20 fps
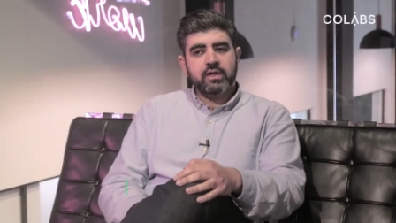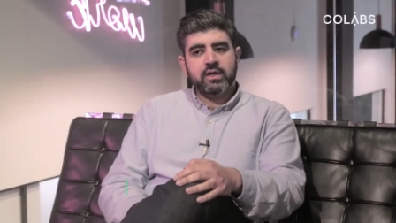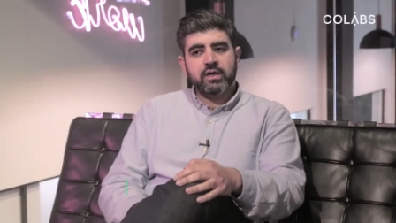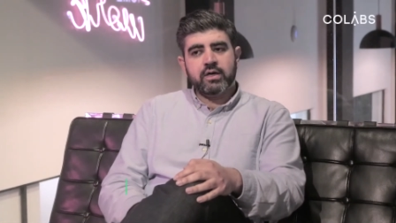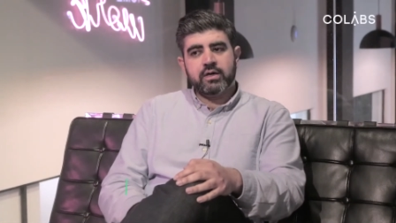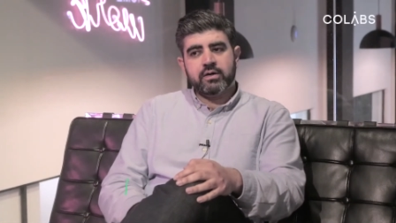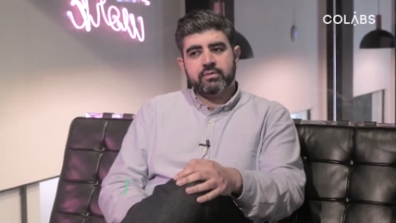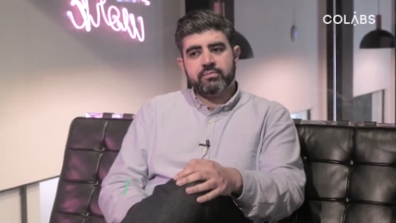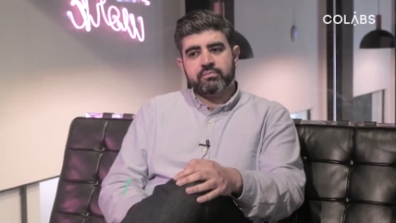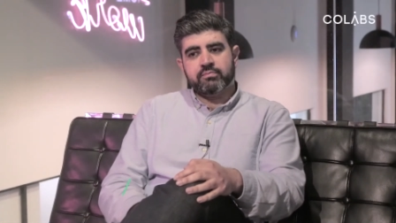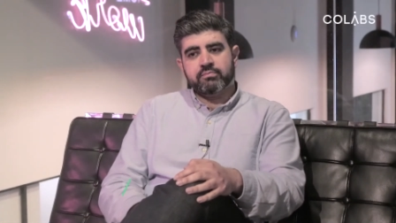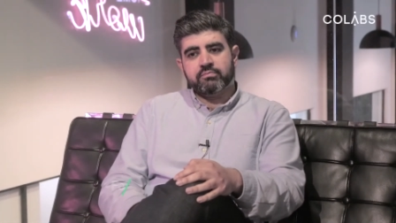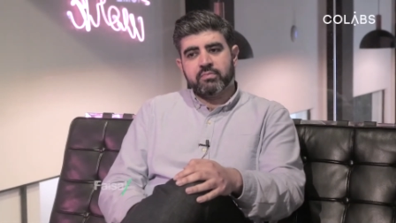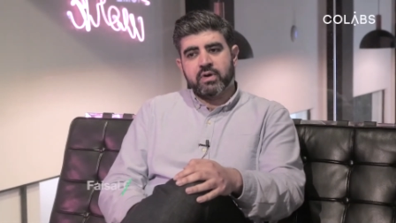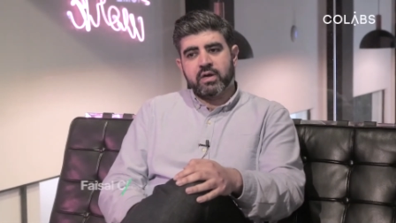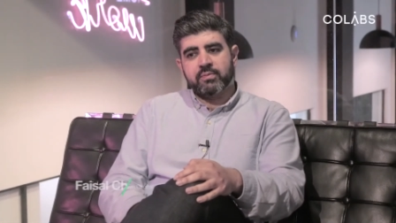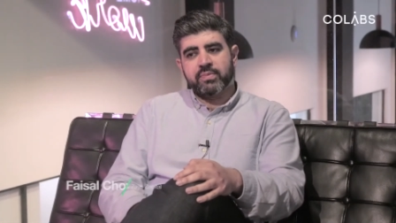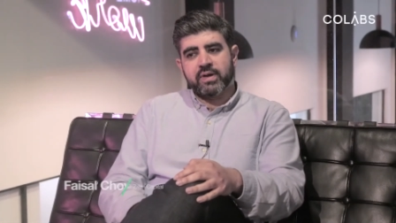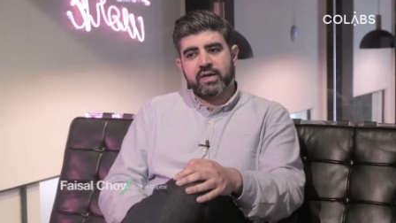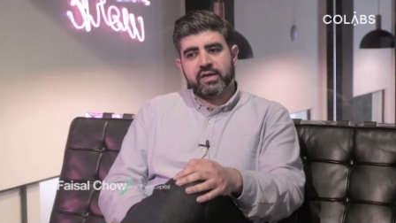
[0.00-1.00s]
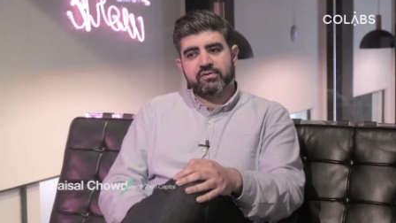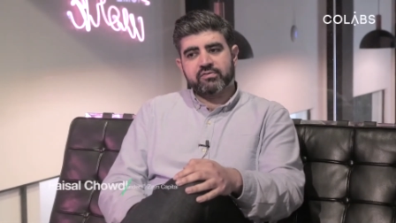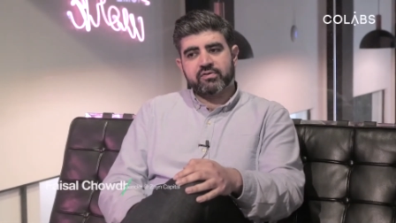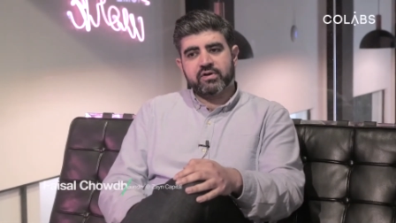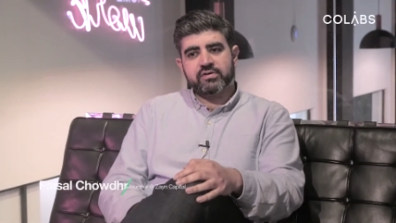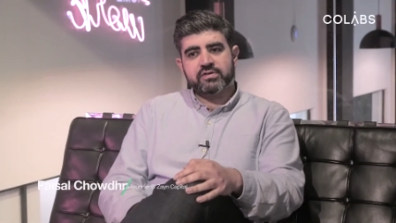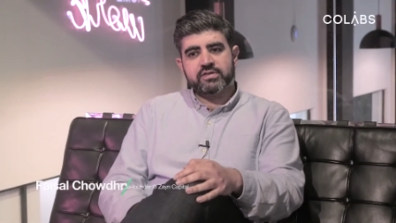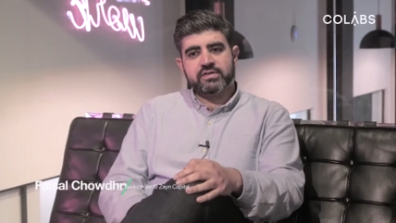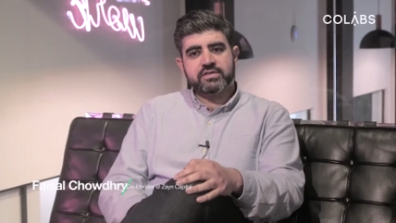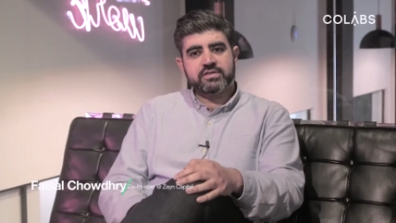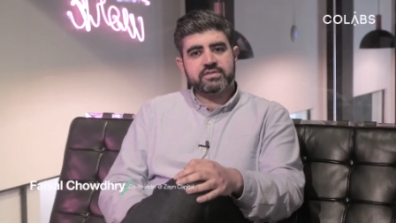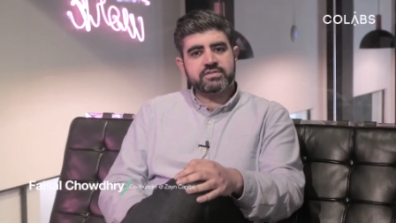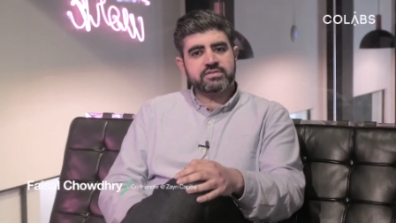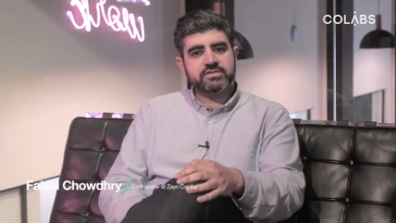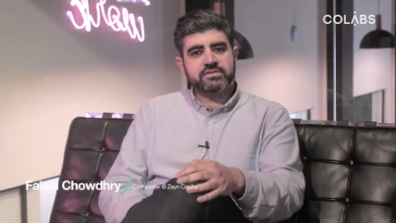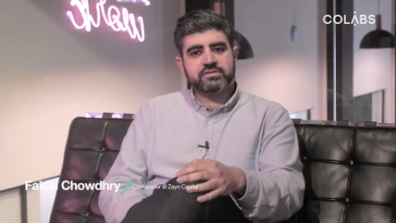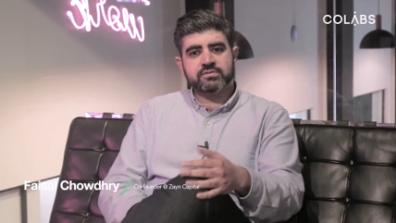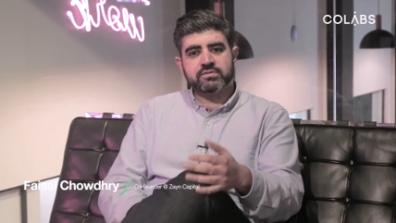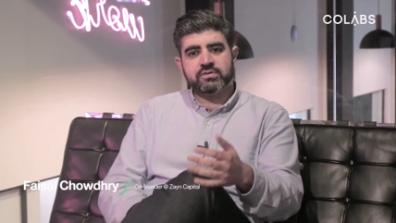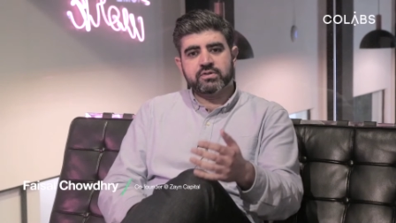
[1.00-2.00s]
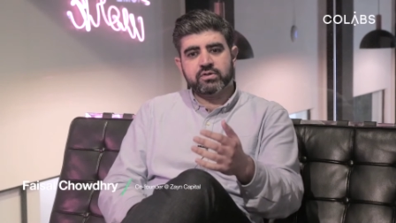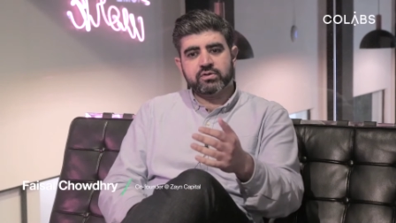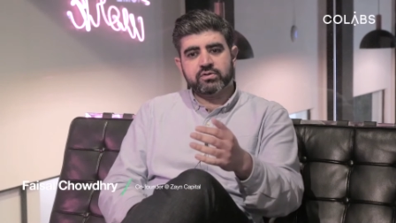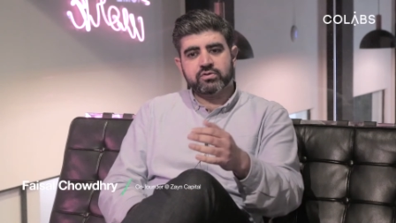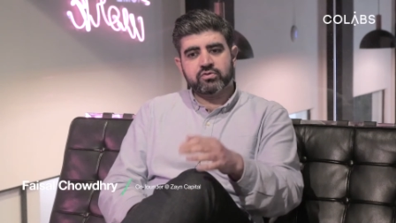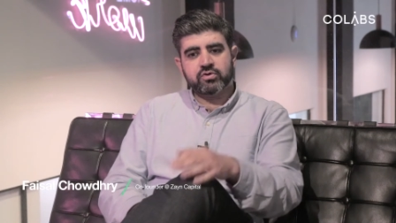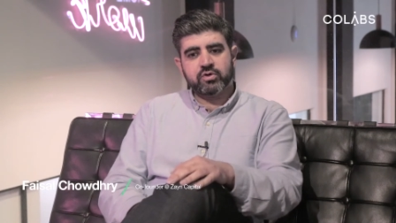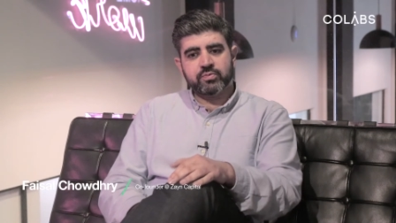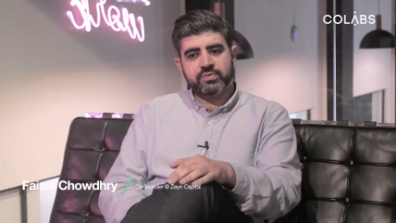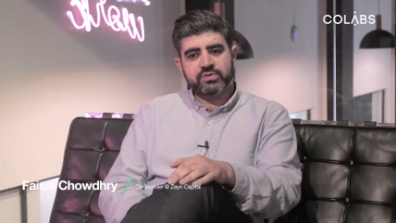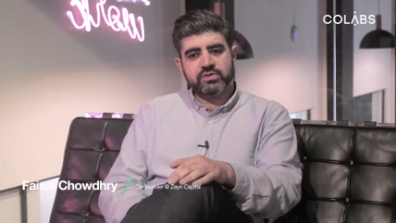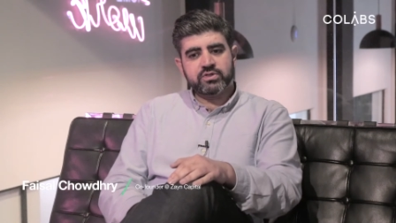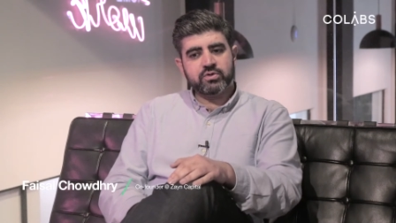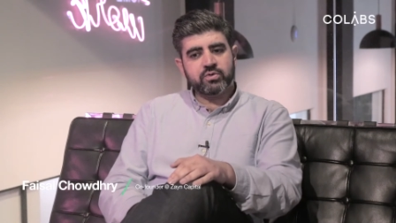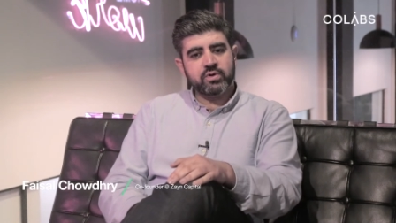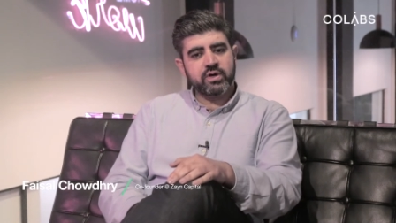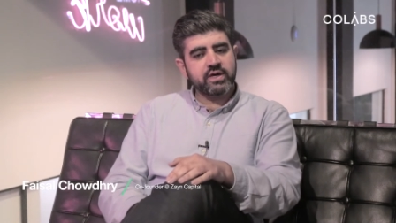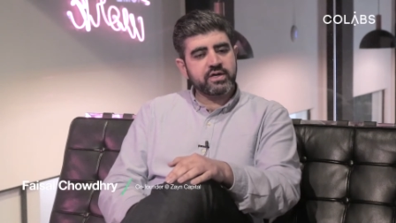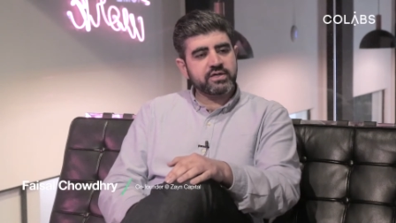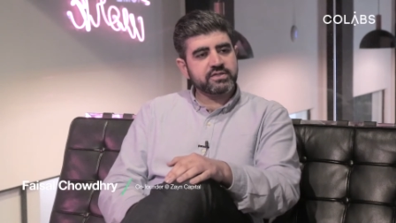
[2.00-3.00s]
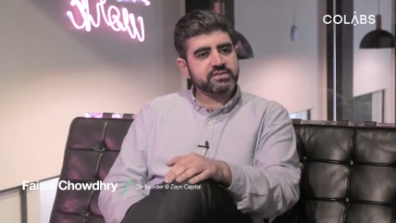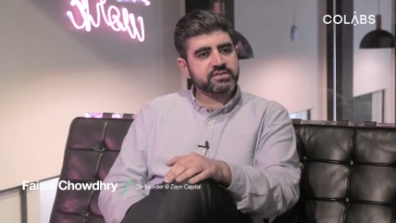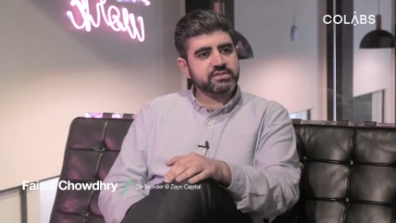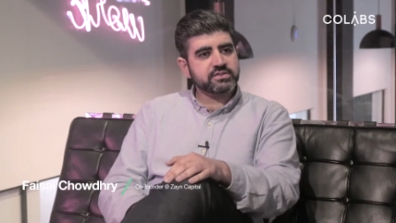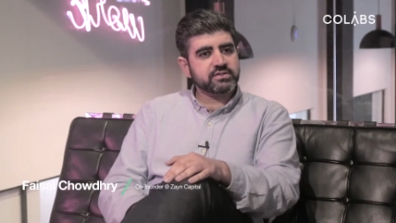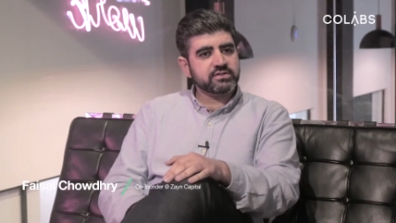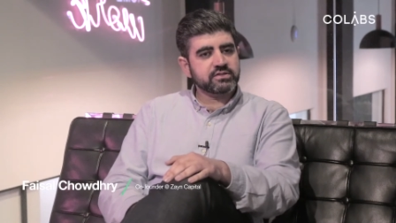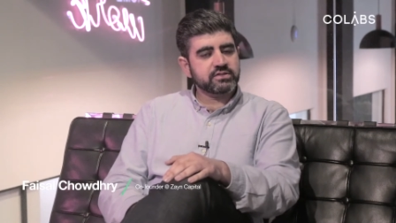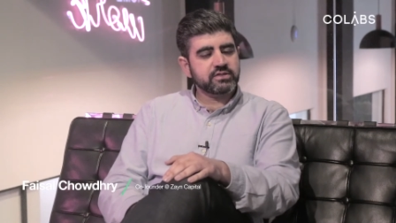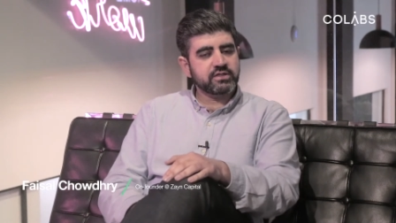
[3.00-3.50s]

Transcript: Um, my background is, you know, grew up in the US,